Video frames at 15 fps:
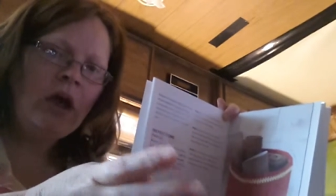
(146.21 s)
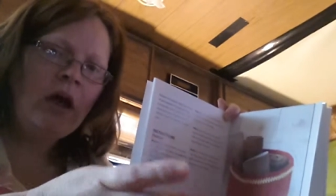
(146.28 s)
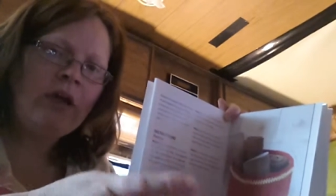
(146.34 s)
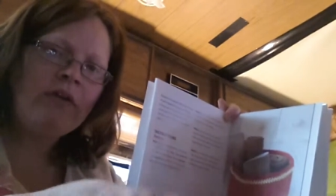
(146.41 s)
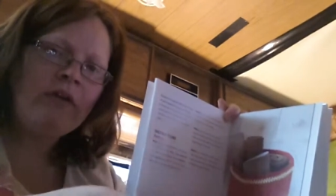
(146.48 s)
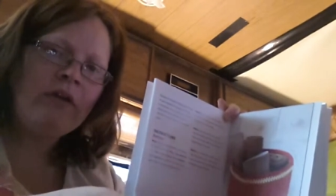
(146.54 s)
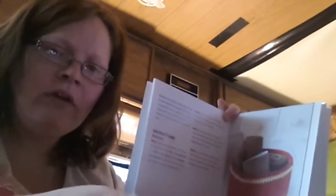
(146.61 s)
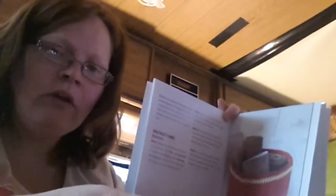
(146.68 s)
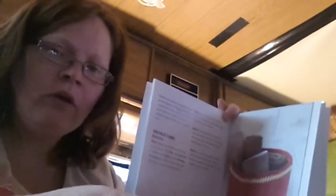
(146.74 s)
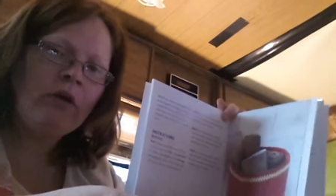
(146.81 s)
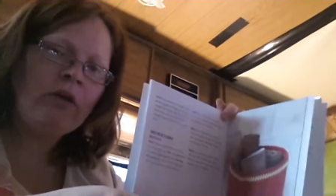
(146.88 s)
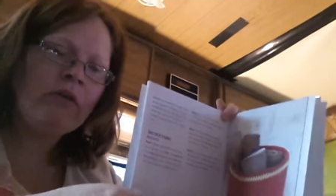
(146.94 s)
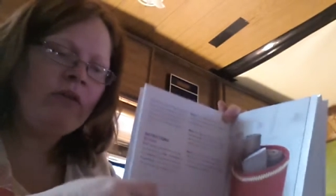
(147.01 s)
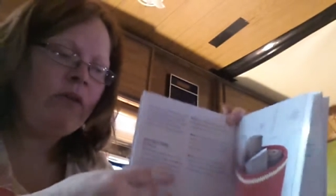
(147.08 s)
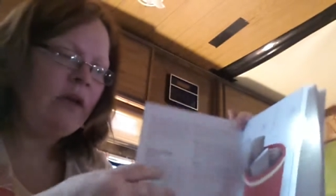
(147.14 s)
I did
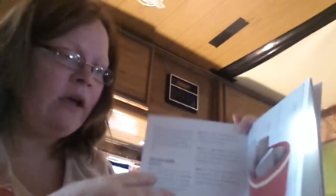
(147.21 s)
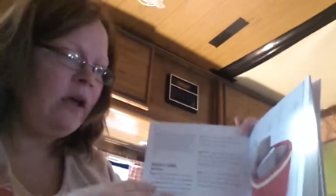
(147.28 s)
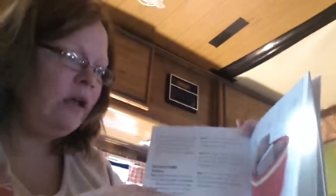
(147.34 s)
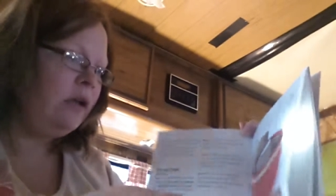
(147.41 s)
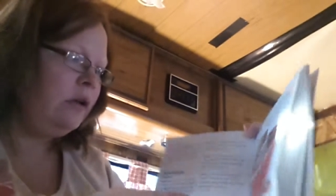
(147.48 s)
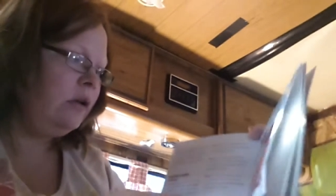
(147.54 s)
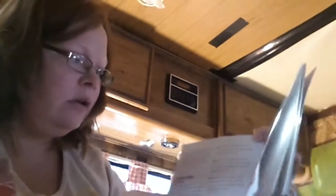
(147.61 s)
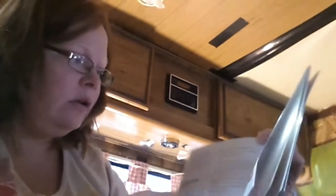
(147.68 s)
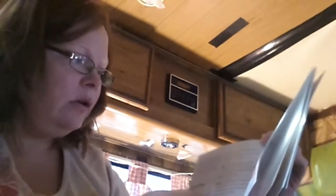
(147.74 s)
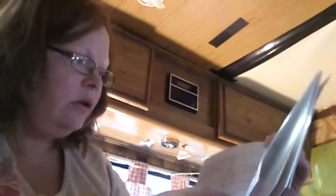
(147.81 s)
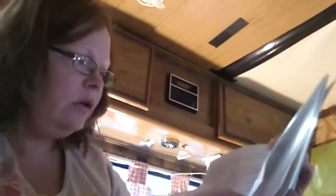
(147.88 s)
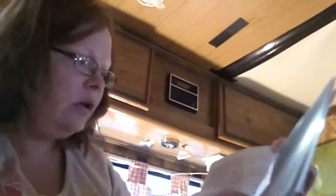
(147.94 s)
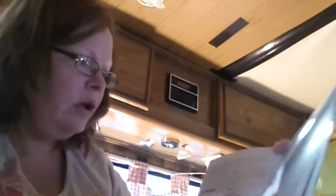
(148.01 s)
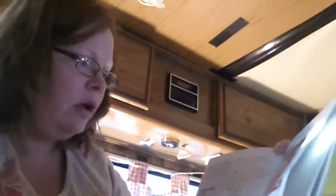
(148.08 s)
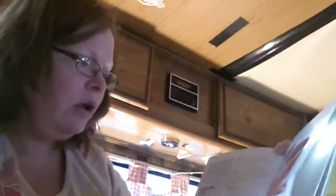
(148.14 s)
notice that
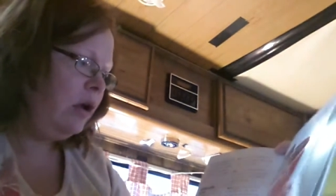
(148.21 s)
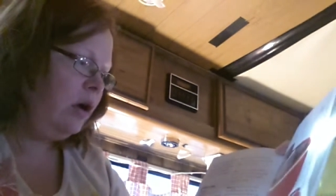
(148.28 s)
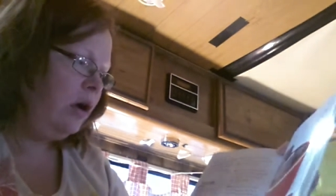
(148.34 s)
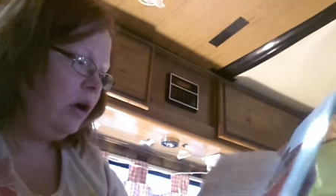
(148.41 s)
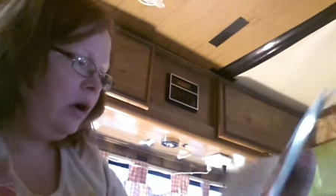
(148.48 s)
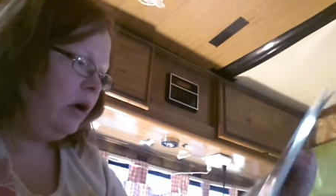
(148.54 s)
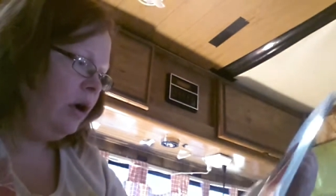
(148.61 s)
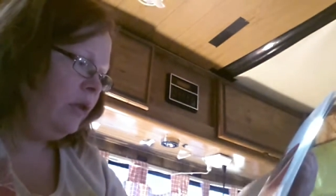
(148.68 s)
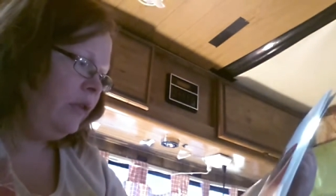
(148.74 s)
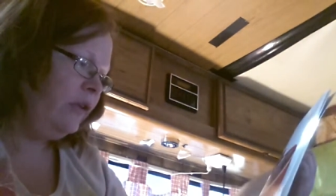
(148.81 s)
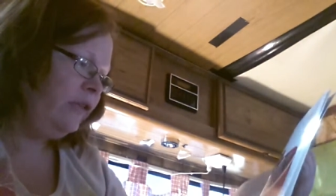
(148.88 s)
on the